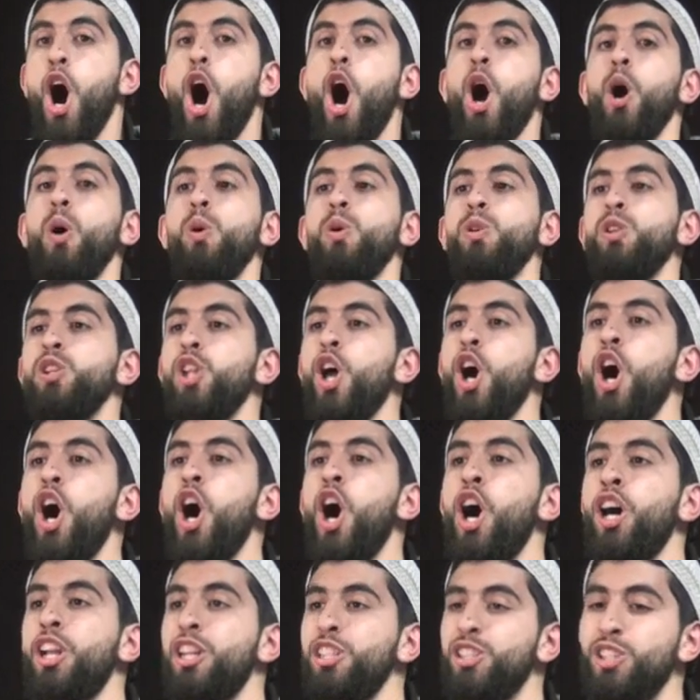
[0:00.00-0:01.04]
"Oh
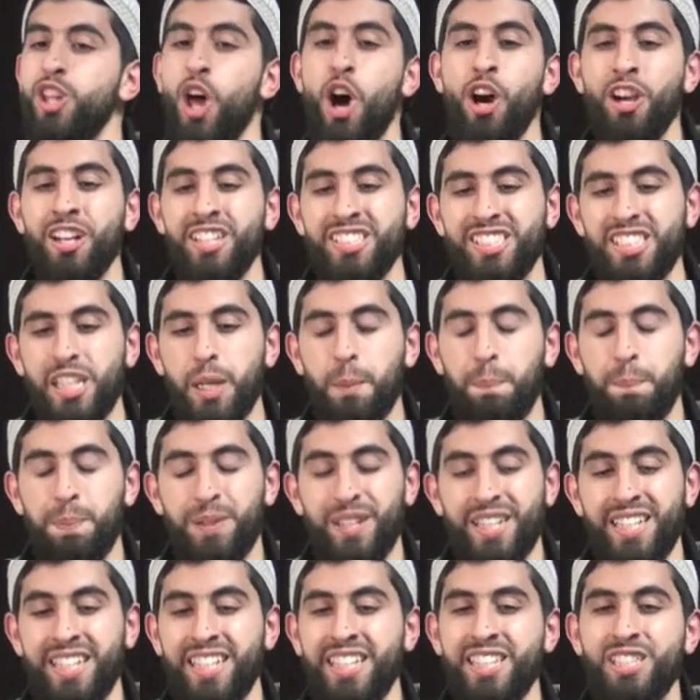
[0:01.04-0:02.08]
Lord, as long as you're
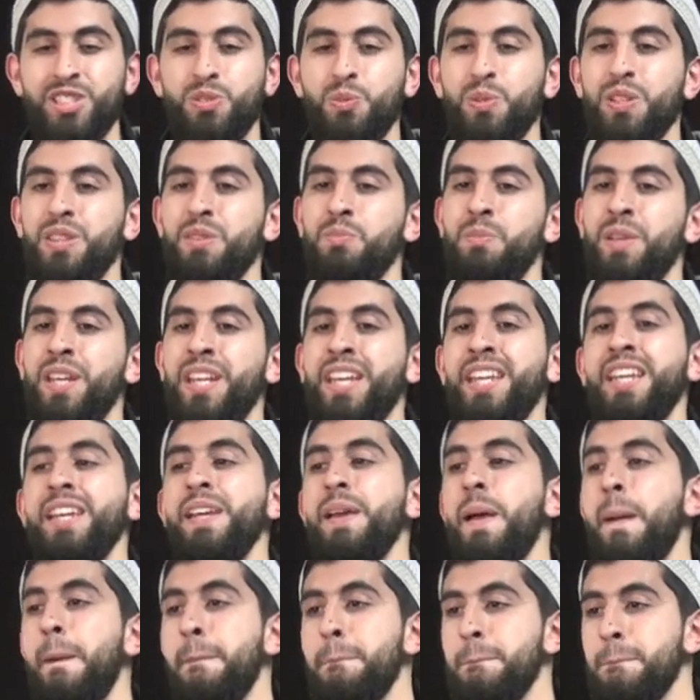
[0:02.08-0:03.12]
pleased with
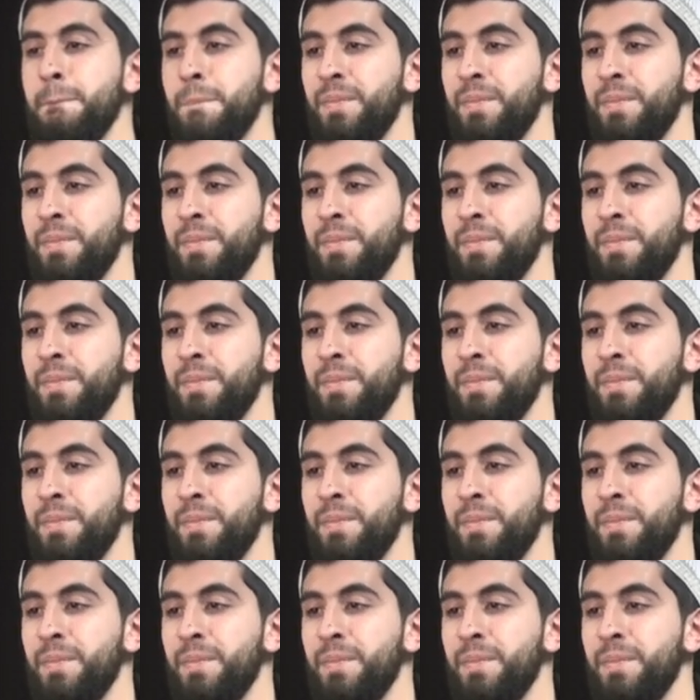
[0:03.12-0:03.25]
me,